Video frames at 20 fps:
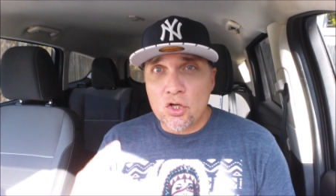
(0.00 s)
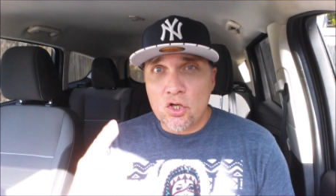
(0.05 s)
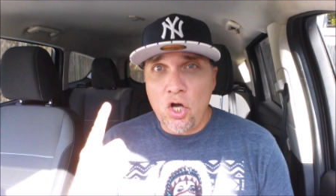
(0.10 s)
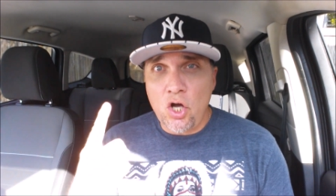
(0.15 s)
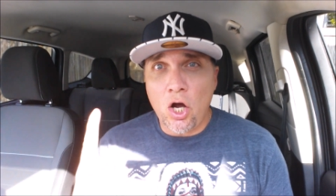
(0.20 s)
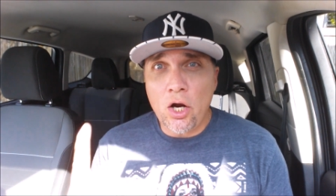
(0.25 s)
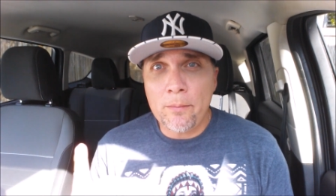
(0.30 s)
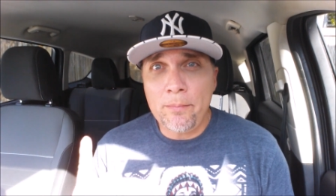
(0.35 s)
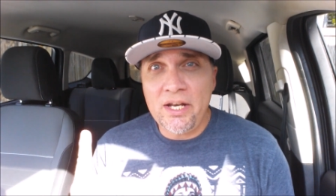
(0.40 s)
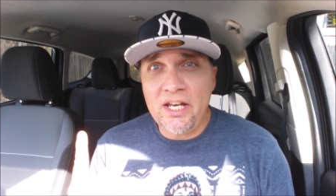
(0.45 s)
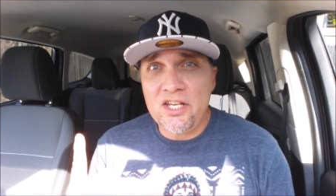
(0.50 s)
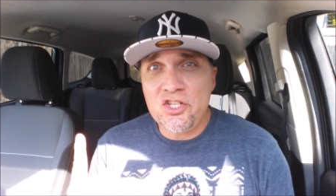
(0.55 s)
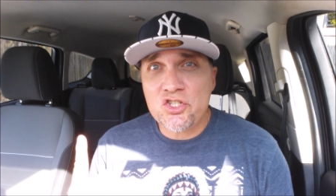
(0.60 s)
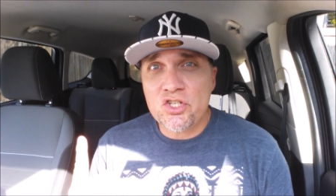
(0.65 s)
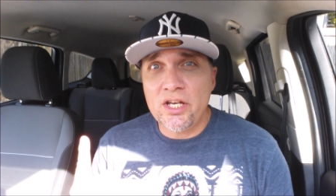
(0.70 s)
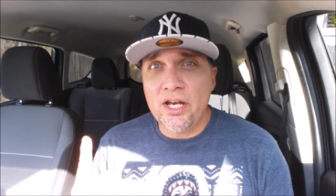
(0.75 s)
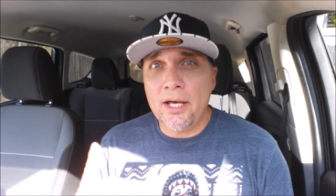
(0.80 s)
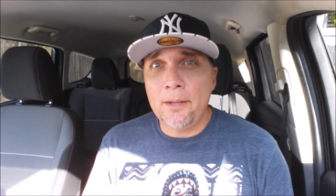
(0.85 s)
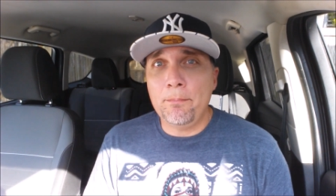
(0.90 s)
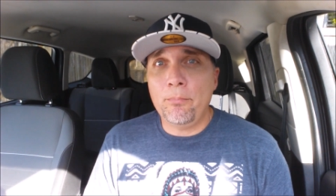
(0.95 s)

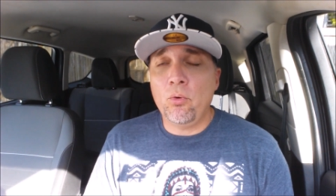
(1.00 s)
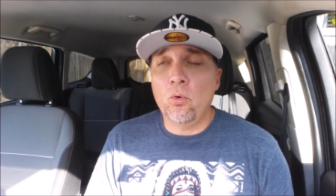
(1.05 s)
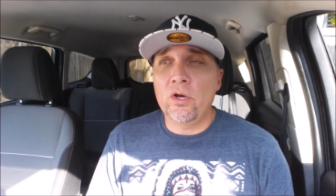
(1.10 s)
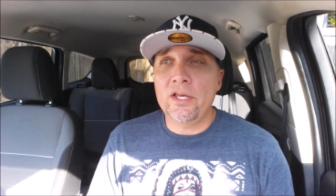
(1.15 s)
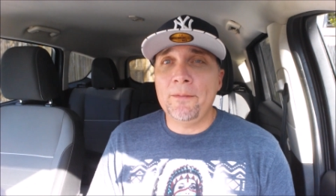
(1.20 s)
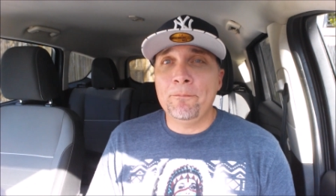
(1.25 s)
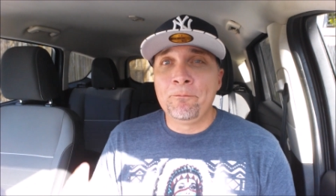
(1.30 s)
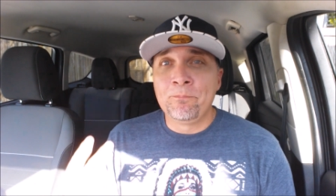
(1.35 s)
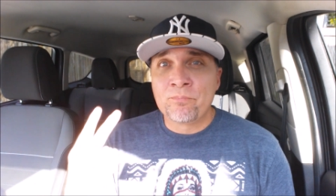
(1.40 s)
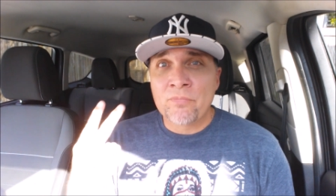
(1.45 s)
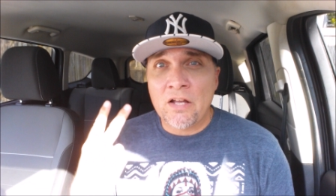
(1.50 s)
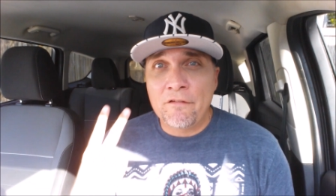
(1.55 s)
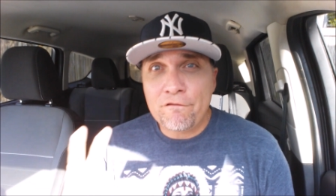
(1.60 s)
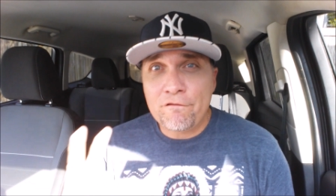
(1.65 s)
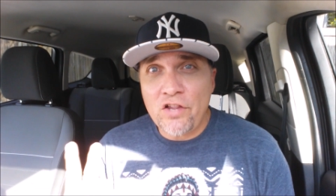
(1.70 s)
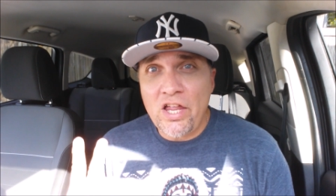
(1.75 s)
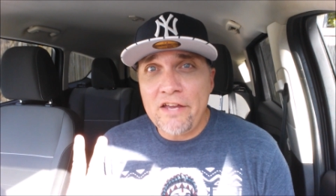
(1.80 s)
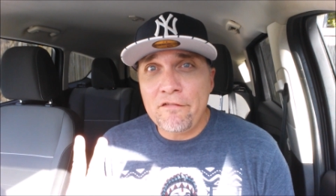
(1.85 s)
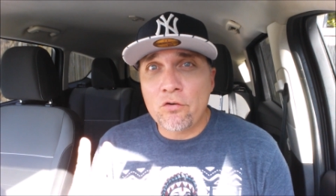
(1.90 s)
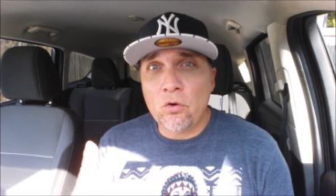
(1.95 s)
Carbonation on point,
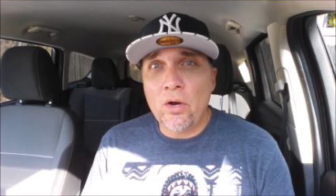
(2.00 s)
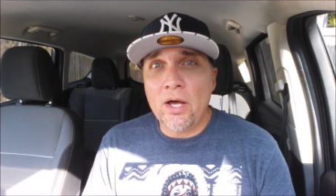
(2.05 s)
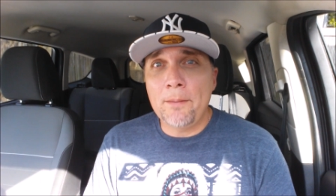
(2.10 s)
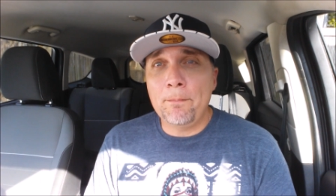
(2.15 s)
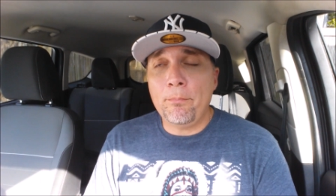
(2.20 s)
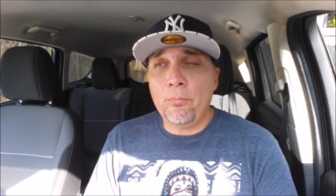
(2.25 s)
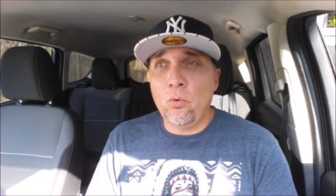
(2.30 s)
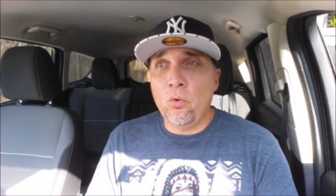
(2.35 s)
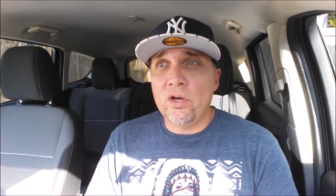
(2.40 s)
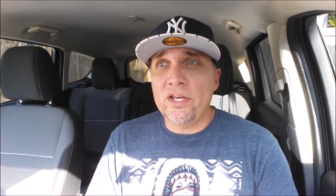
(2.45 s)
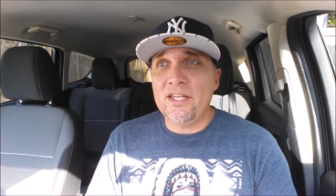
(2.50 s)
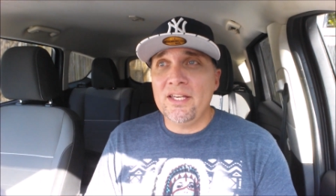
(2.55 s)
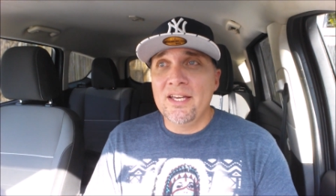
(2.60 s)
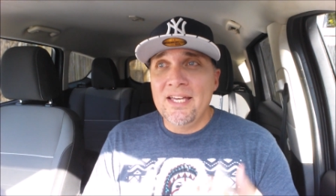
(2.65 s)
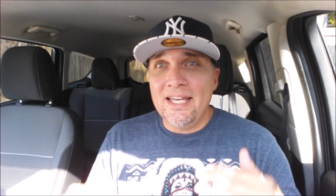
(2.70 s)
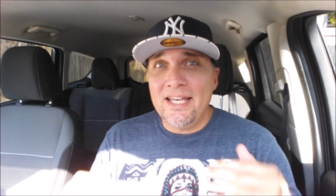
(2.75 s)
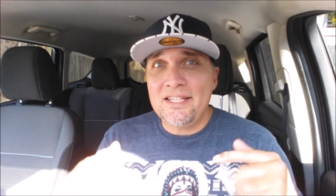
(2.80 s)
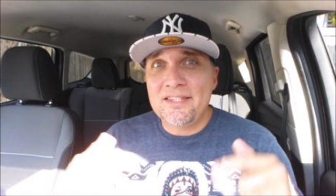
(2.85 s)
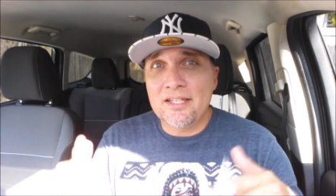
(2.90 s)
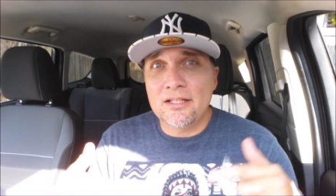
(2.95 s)
flavor on point.
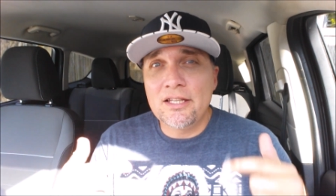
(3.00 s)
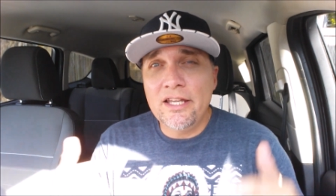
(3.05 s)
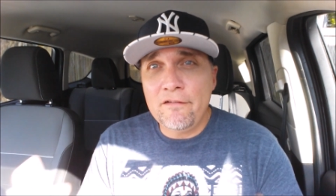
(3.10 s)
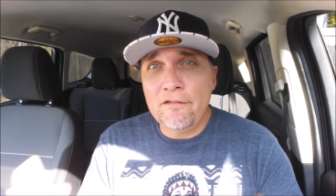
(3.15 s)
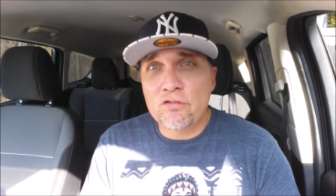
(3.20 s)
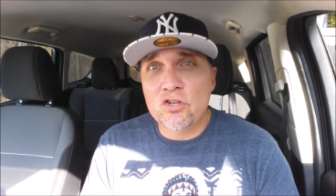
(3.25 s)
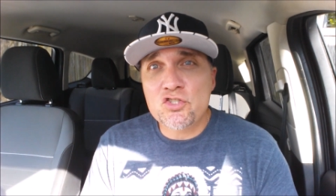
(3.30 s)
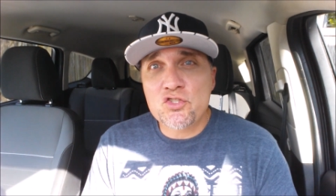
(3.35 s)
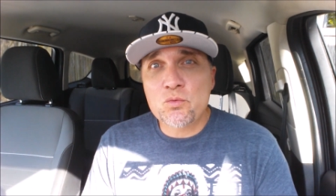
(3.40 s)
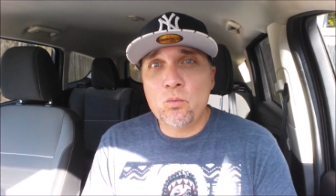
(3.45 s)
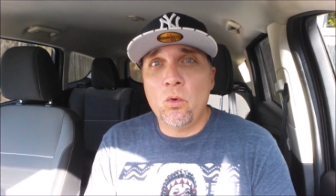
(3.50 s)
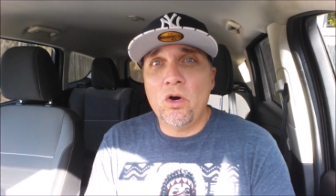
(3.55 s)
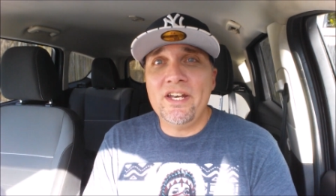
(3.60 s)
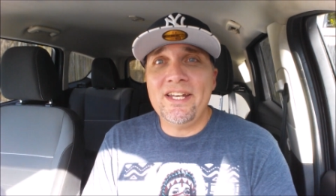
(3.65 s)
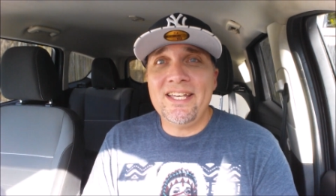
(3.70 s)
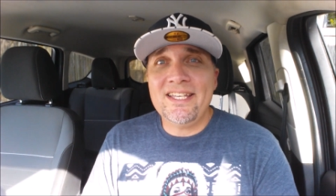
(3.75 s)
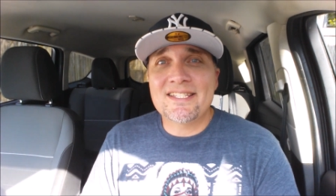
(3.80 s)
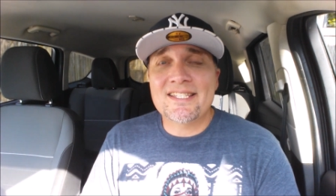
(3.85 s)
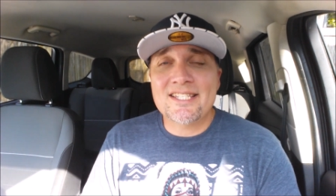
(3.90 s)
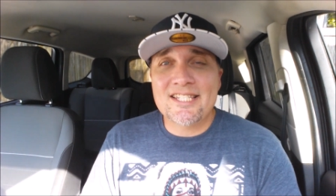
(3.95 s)
It delivers
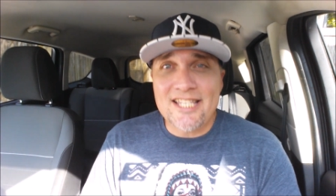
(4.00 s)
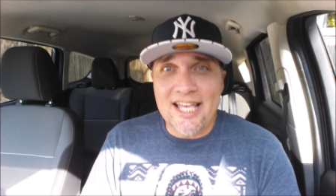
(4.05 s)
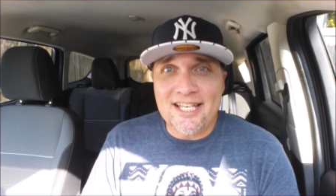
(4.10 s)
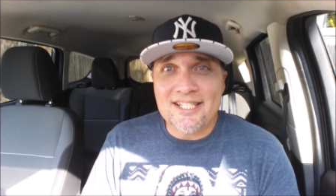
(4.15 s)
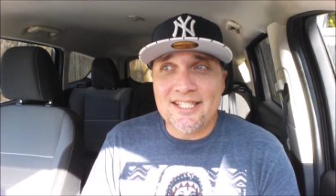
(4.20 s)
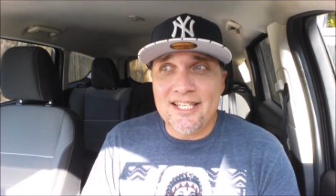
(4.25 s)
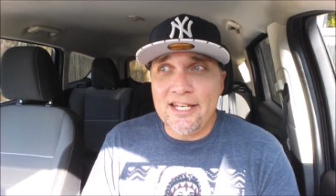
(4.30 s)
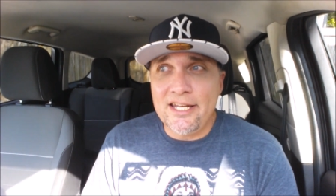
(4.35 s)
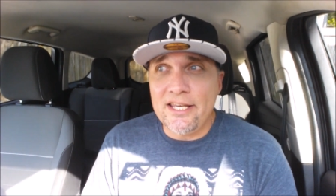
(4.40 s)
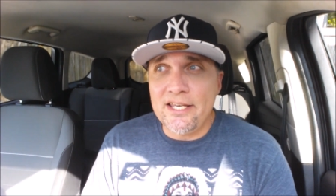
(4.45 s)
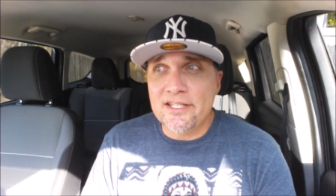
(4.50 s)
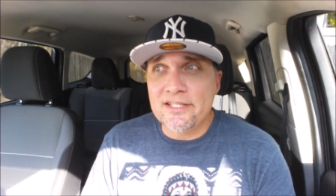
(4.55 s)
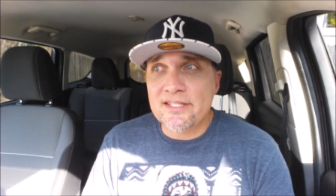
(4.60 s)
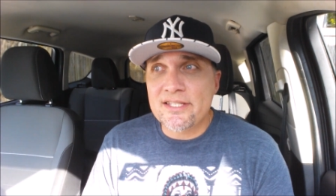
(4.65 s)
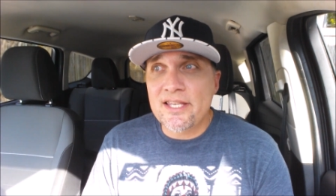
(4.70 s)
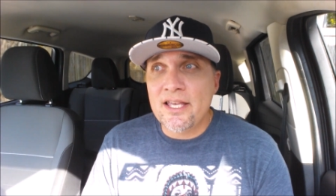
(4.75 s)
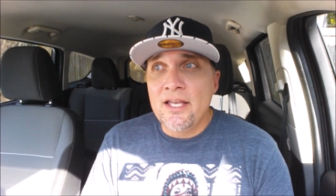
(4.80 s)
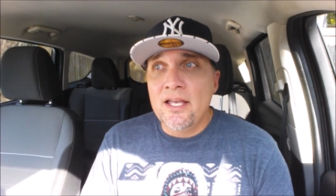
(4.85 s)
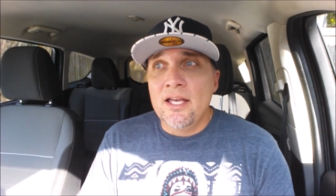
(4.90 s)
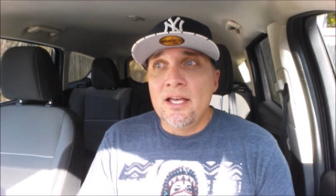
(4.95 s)
what it says it
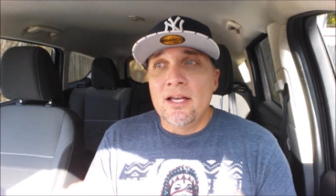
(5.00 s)
is.